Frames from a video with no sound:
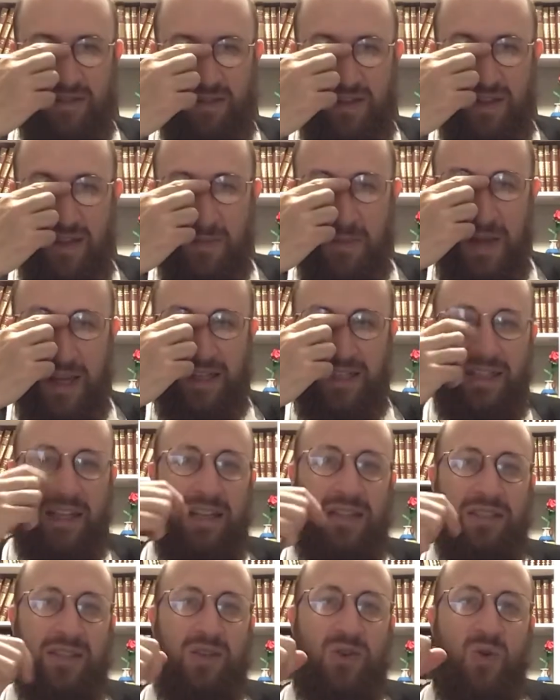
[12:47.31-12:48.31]
that makes
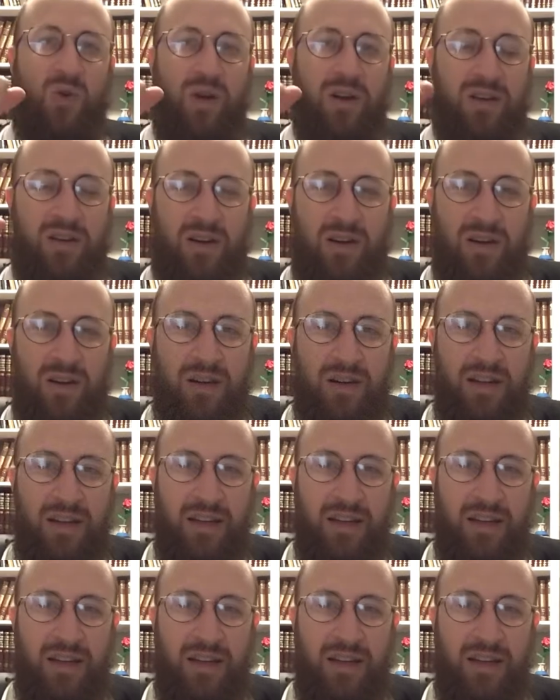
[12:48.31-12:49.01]
sense according to